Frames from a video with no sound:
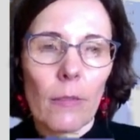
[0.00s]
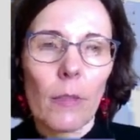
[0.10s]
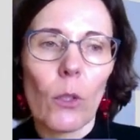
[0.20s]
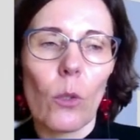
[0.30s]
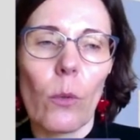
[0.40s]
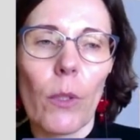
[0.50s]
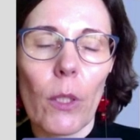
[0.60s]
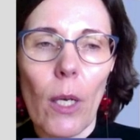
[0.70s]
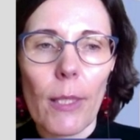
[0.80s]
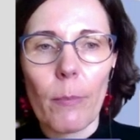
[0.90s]
So
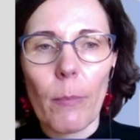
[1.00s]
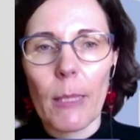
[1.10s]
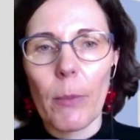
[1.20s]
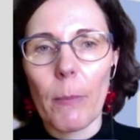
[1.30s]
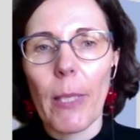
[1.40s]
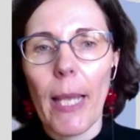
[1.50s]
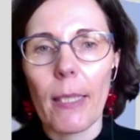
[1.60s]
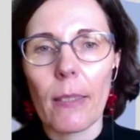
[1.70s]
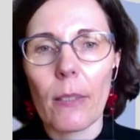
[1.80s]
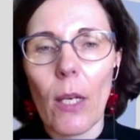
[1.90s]
the cost must be
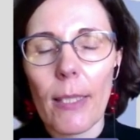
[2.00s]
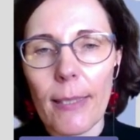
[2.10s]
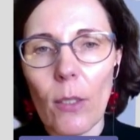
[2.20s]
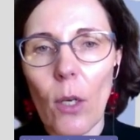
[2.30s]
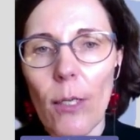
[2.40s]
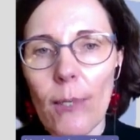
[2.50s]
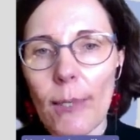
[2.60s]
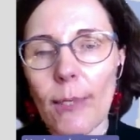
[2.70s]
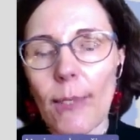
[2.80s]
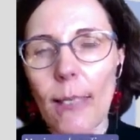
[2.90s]
planned
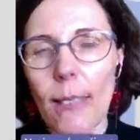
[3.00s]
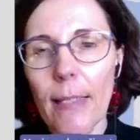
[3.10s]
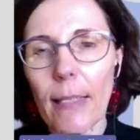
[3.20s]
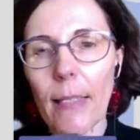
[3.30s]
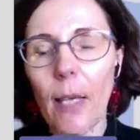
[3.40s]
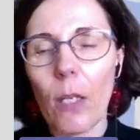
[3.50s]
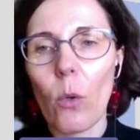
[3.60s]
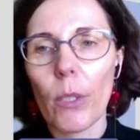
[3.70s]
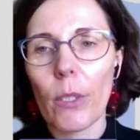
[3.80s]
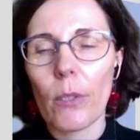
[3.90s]
consistently
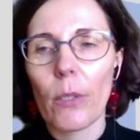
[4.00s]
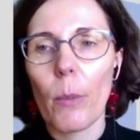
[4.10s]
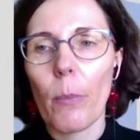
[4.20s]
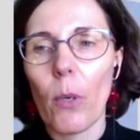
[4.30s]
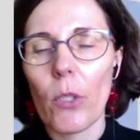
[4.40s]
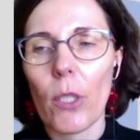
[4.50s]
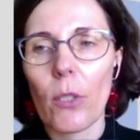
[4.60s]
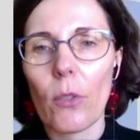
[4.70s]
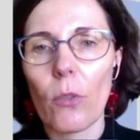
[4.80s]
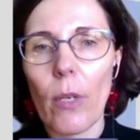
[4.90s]
according to the
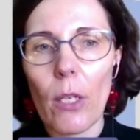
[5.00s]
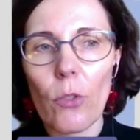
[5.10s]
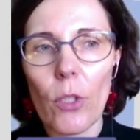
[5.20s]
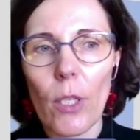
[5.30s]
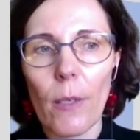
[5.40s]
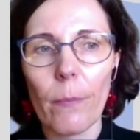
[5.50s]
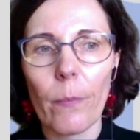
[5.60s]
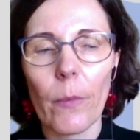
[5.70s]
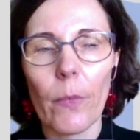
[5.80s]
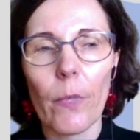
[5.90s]
project structure,
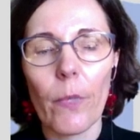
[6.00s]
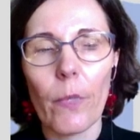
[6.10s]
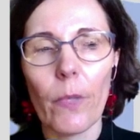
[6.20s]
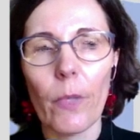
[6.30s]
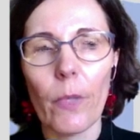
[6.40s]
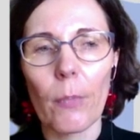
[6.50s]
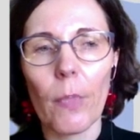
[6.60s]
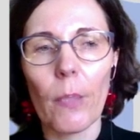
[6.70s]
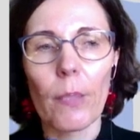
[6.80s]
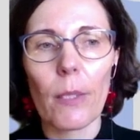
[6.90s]

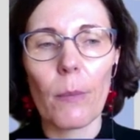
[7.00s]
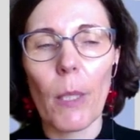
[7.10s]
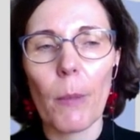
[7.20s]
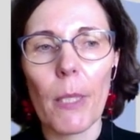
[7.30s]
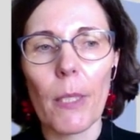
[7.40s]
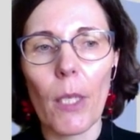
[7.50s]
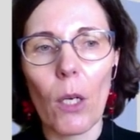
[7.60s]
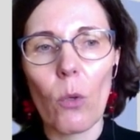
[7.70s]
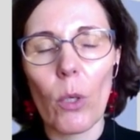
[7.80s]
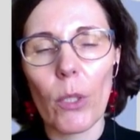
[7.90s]
meaning
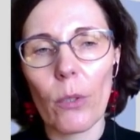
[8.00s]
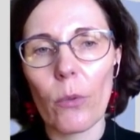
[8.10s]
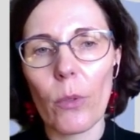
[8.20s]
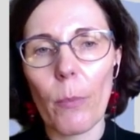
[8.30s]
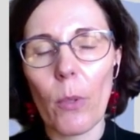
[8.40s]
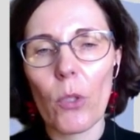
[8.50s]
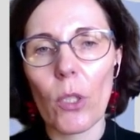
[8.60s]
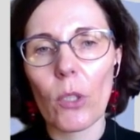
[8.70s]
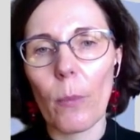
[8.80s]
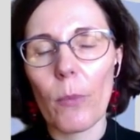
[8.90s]
according to the
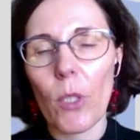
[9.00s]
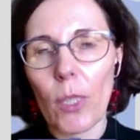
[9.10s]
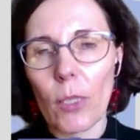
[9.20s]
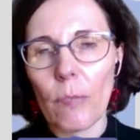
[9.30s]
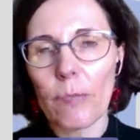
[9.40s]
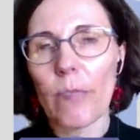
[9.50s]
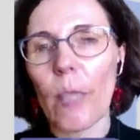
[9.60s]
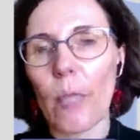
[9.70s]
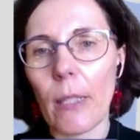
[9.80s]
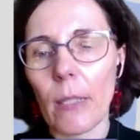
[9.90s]
project objectives
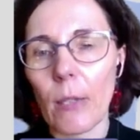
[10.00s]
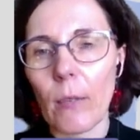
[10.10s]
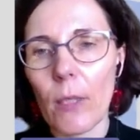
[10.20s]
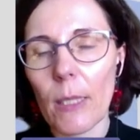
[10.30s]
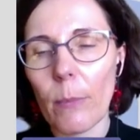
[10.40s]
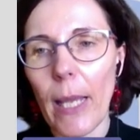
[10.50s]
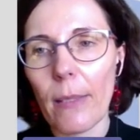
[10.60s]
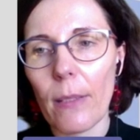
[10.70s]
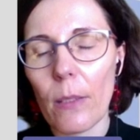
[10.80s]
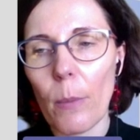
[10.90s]
and activities
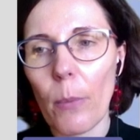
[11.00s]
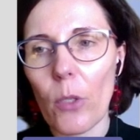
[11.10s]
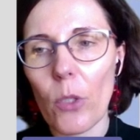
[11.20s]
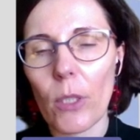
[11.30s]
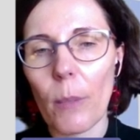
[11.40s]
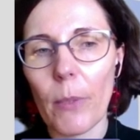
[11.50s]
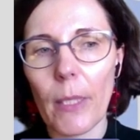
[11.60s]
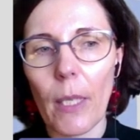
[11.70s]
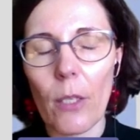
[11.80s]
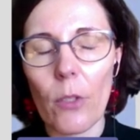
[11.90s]
planned in the project
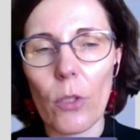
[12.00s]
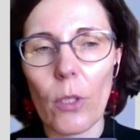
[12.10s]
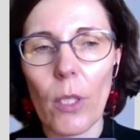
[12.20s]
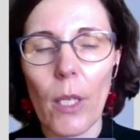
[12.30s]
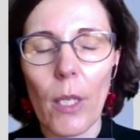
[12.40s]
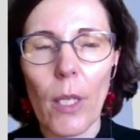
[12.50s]
application.